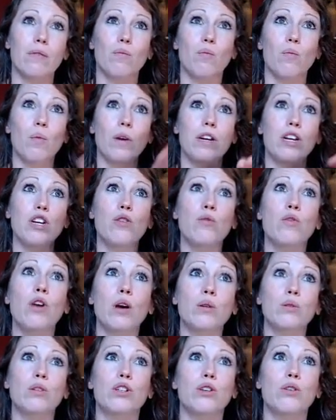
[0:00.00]
When you
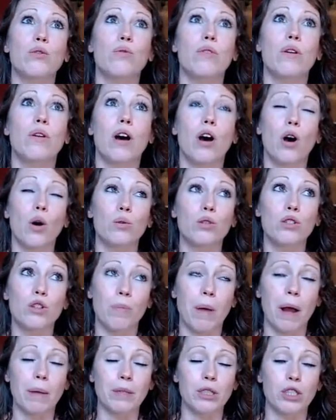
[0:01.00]
go to the host or
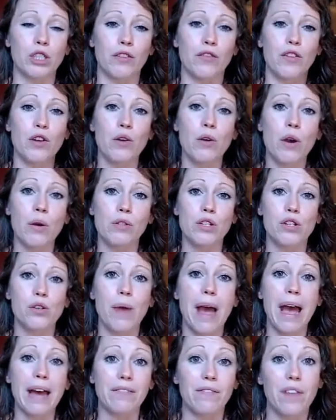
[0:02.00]
publisher, if you go to
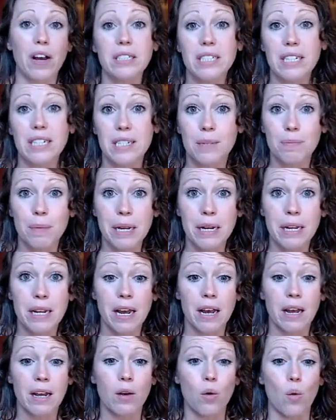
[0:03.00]
Advantis
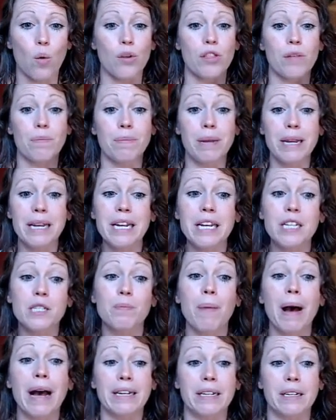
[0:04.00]
Media or the
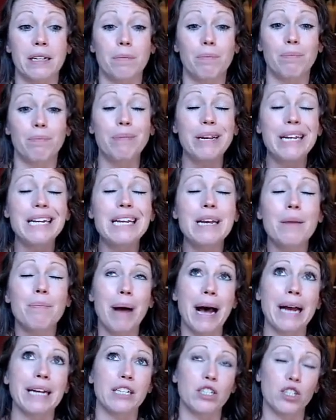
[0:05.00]
media
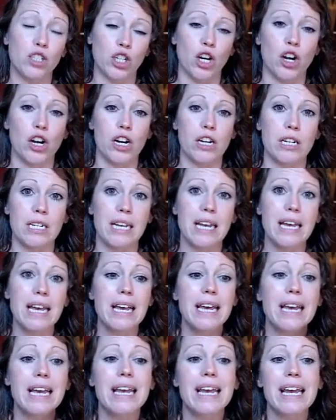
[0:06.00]
bias chart,
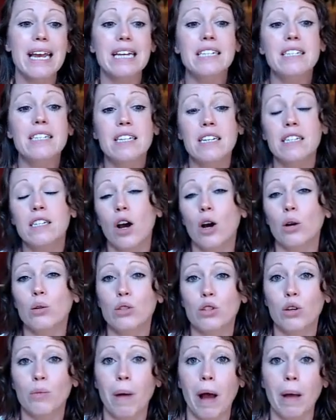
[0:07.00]
Is this
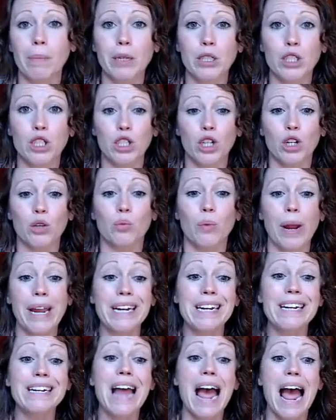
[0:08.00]
host or publisher
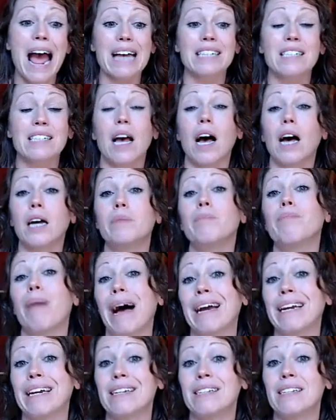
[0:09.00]
rated as
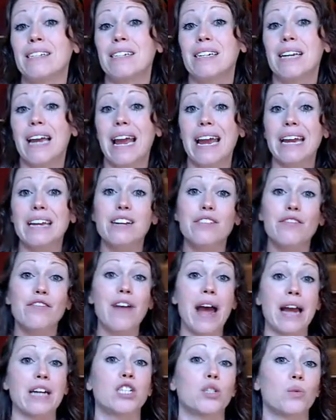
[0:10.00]
unbiased and
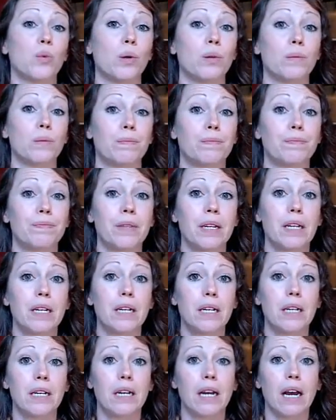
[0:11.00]
factual?
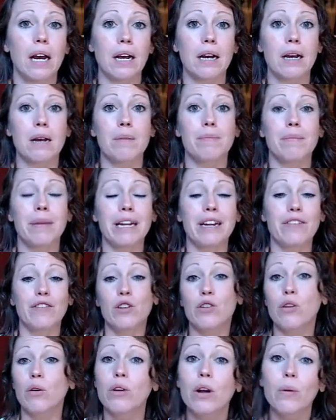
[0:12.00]
And if
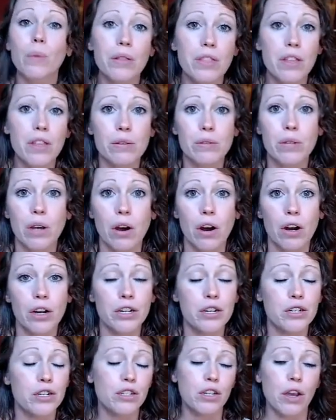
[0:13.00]
you don't know what those are,
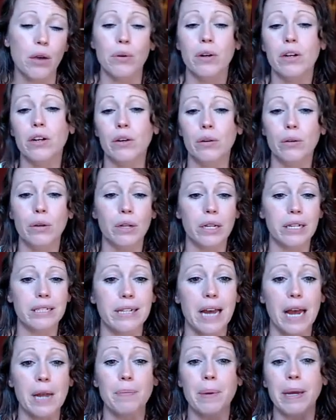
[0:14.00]
you just go to Google
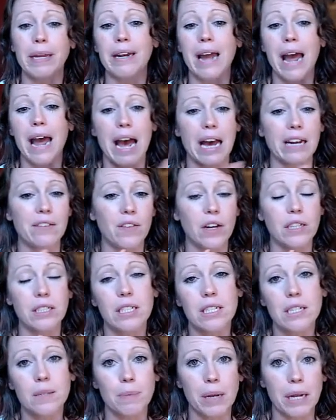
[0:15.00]
type in
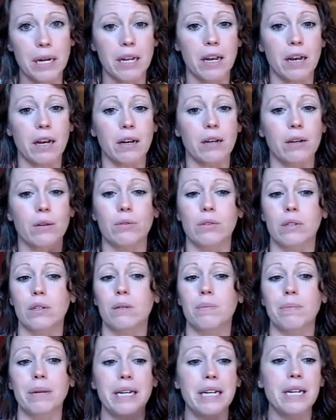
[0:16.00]
Adventist Media
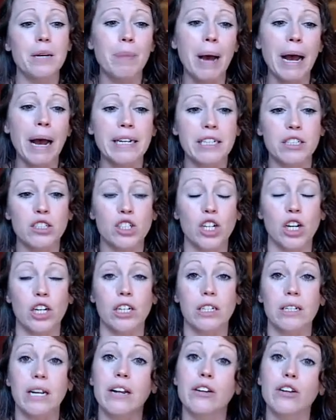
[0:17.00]
or Media Bias
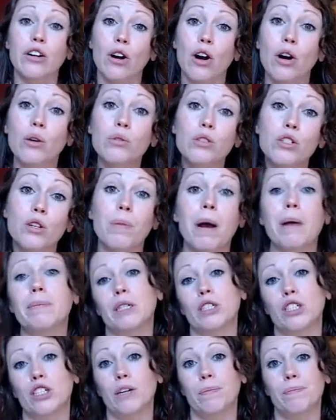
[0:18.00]
Chart and your host or
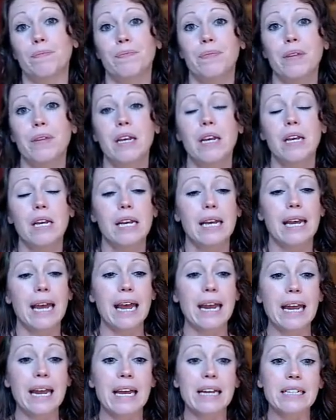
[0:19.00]
publisher.
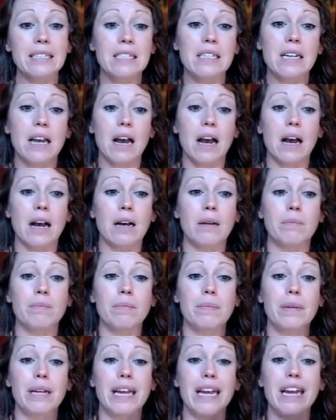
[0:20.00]
And
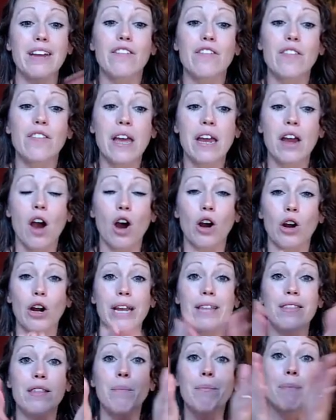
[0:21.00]
if they are
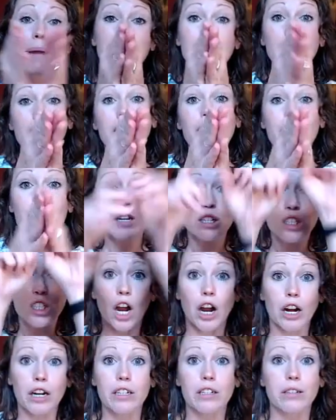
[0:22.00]
in the middle of their
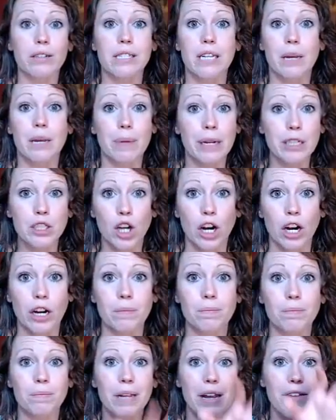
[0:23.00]
chart, you'll see a big
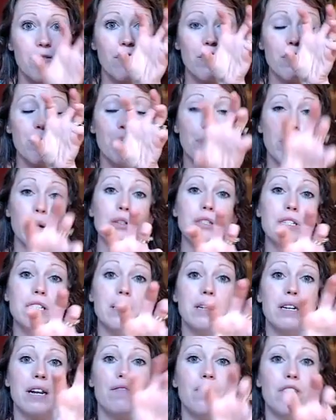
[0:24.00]
chart. If
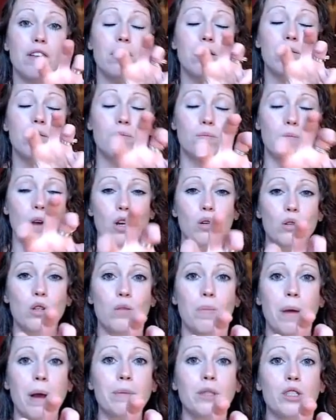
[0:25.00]
the host
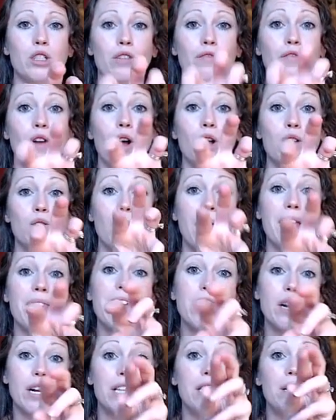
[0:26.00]
or publisher falls right
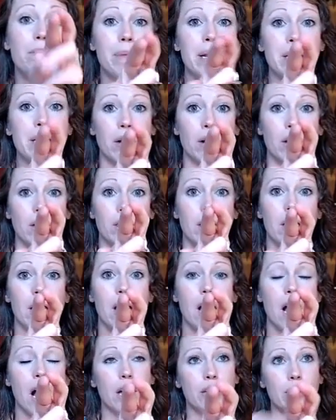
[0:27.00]
there in the middle
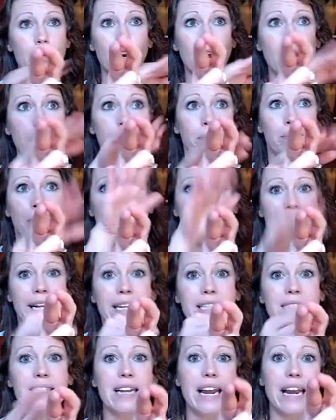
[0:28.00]
under
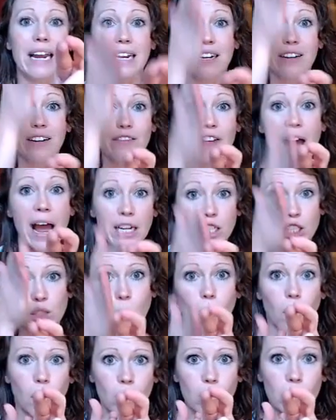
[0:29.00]
unbiased and
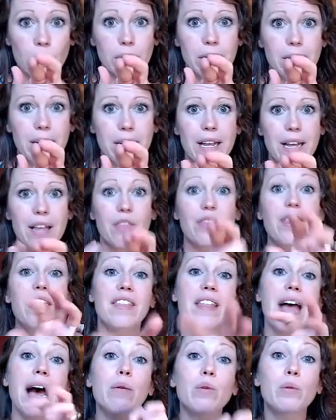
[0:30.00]
factual,
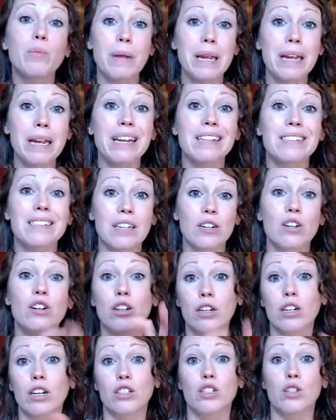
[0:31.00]
then that would be considered
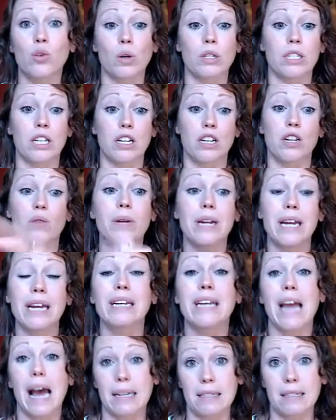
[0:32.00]
a good source and you would
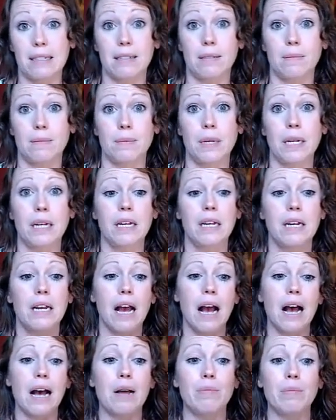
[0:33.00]
hit yes.
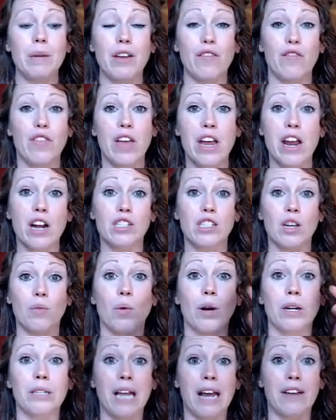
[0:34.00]
If they are
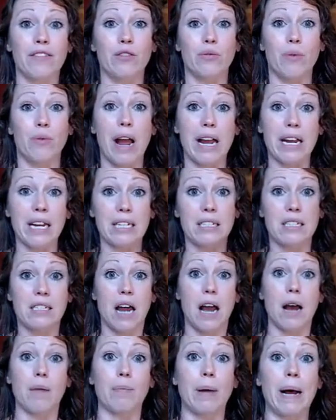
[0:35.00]
somewhere left, right,
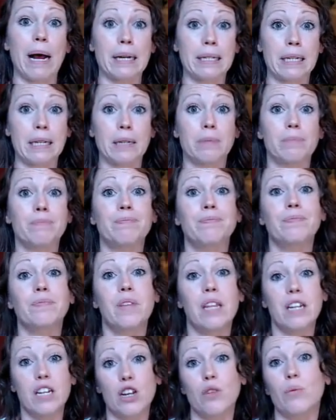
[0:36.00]
top, bottom,
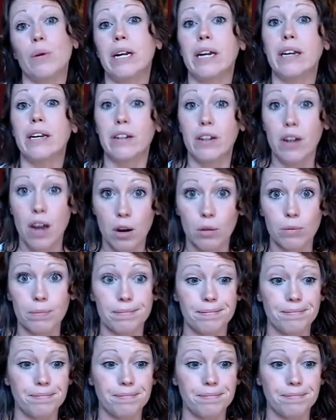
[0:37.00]
then you would hit no.